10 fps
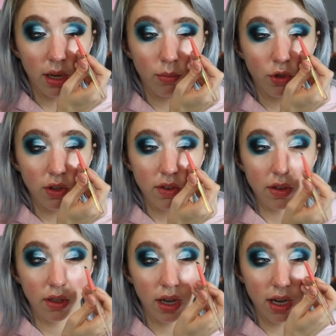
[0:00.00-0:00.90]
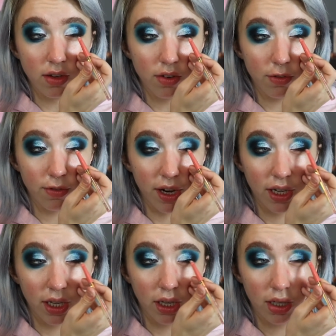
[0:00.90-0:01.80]
I'm just kind of
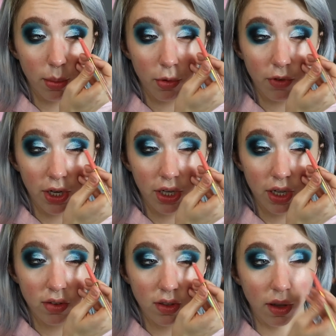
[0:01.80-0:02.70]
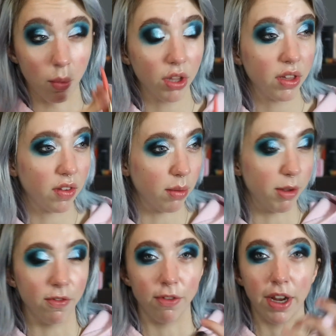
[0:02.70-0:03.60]
defining a couple of areas because I want this to
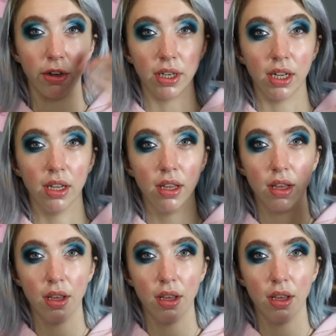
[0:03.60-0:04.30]
be very